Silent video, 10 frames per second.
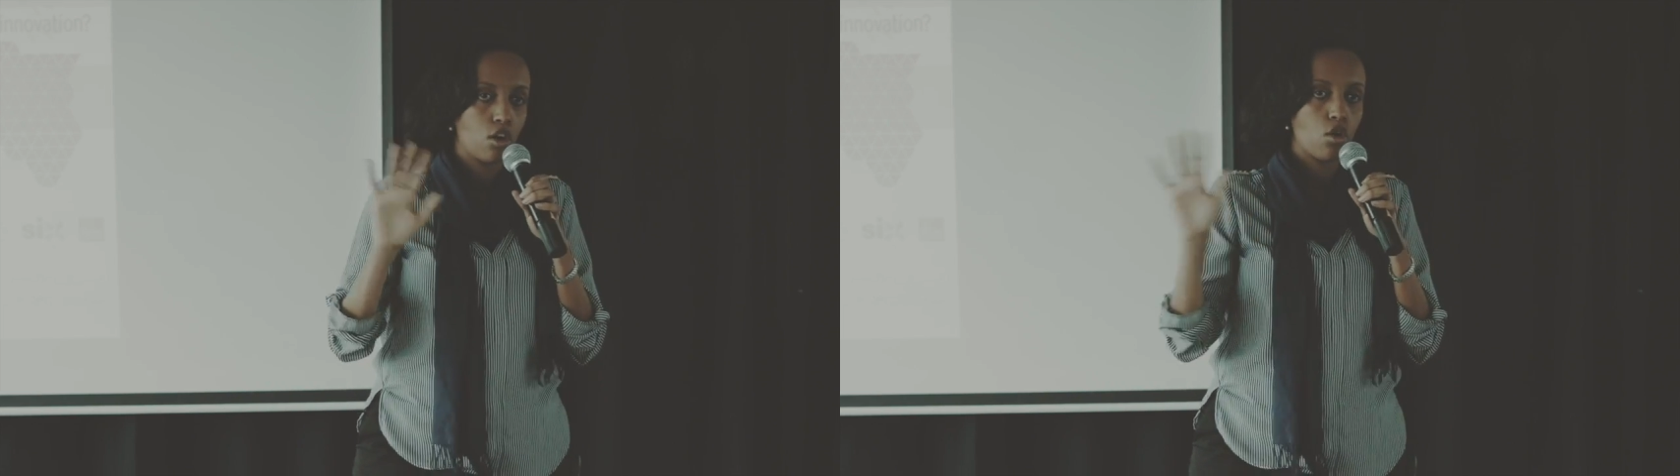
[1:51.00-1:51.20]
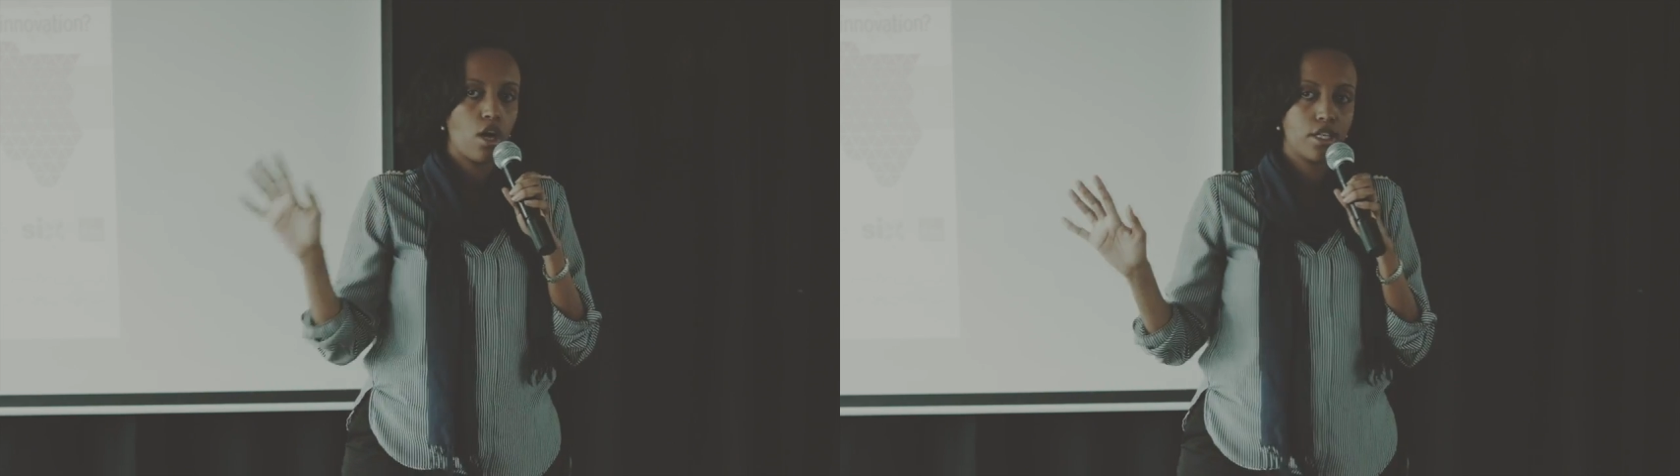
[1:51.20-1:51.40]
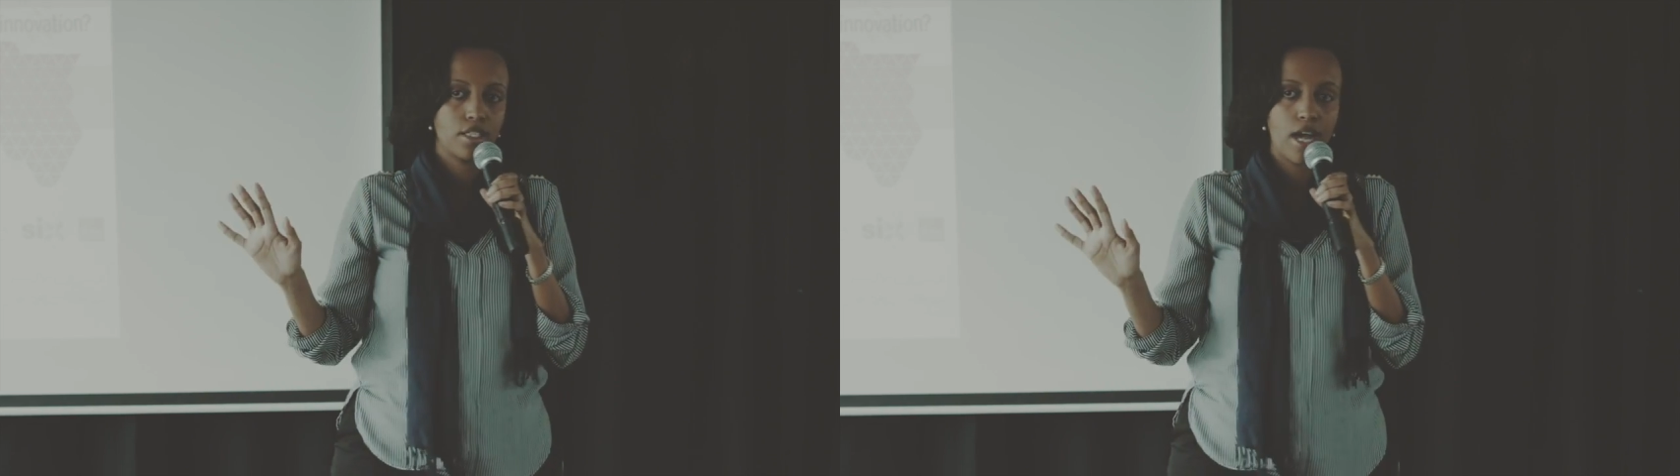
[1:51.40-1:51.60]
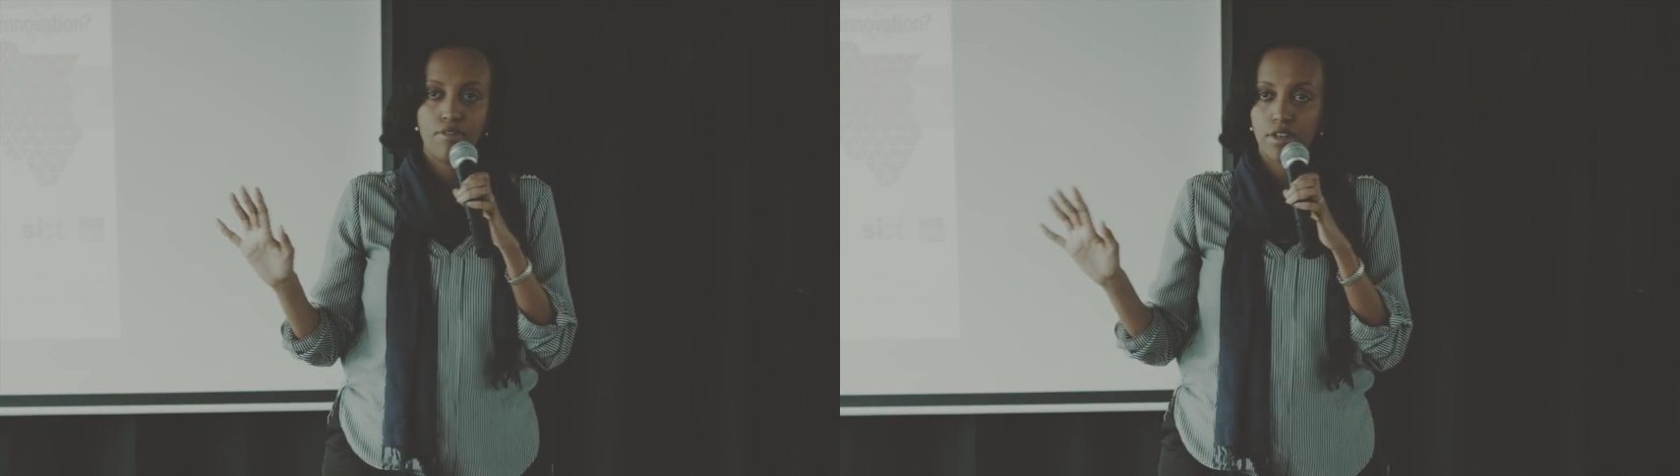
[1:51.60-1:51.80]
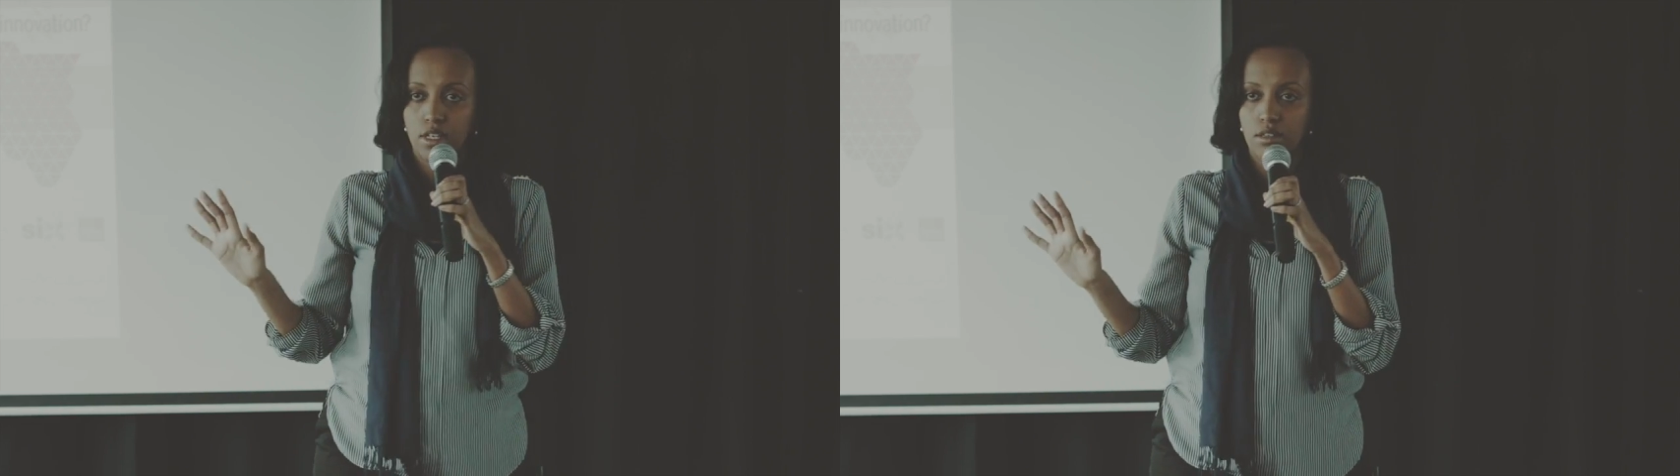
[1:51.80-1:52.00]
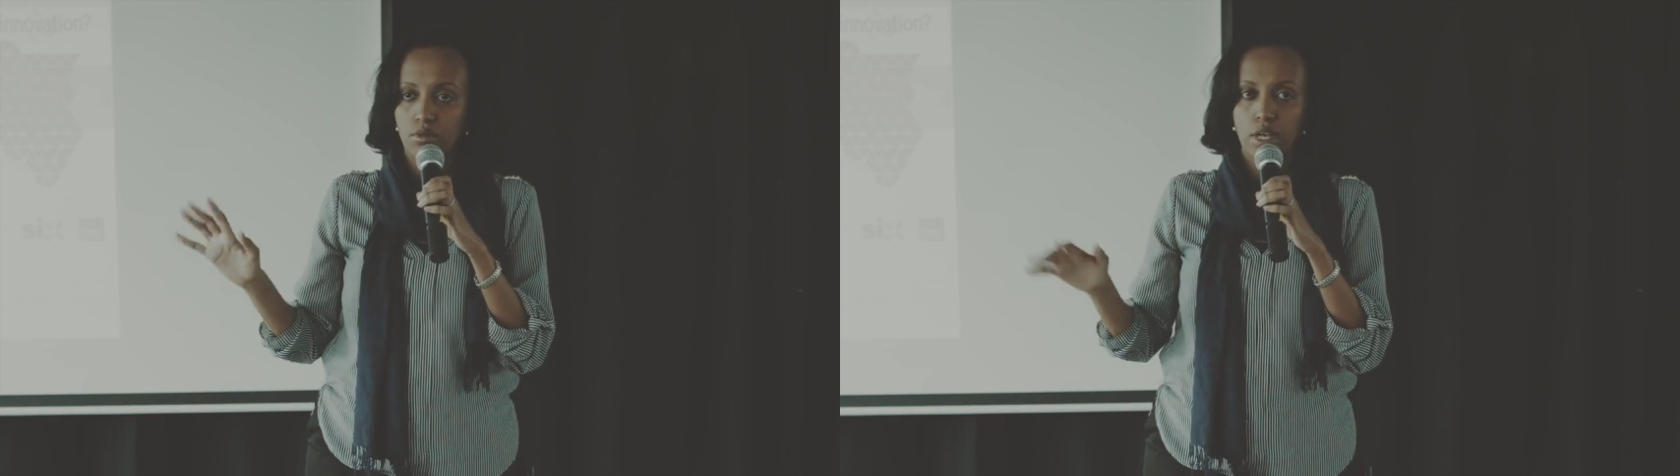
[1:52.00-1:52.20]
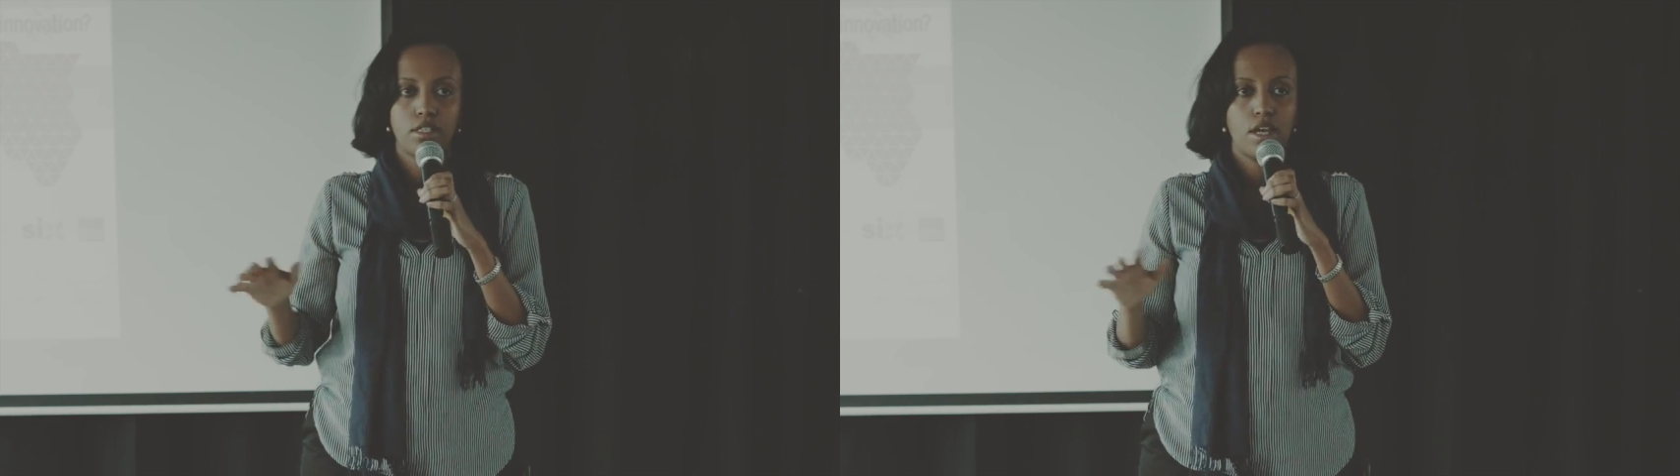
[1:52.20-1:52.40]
across Africa, right?